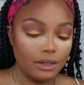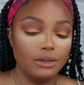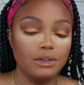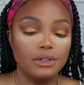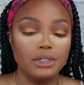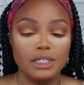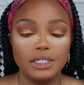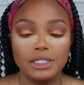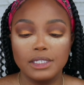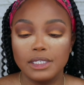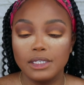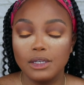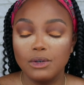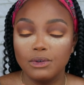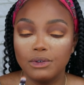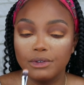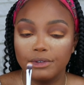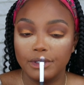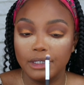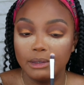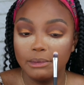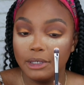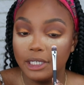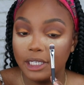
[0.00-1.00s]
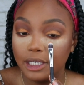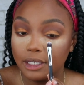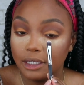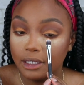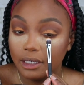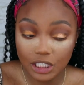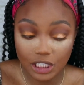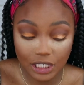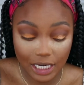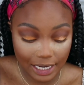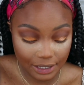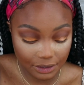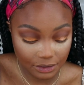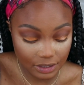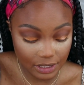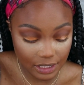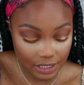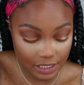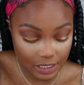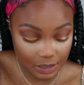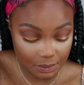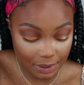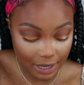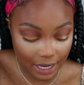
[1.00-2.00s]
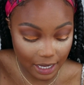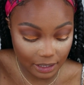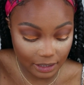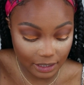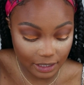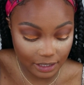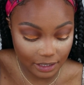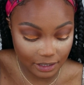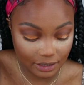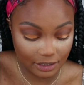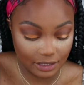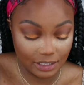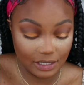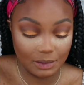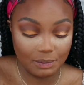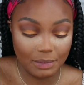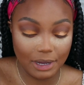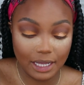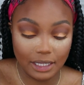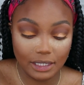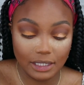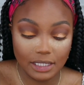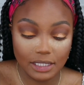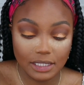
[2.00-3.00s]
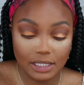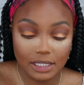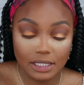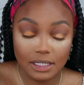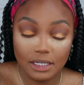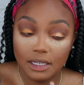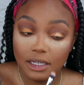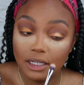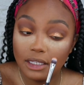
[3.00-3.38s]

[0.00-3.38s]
Oh, it's so creamy. Shadows in this palette and these palettes,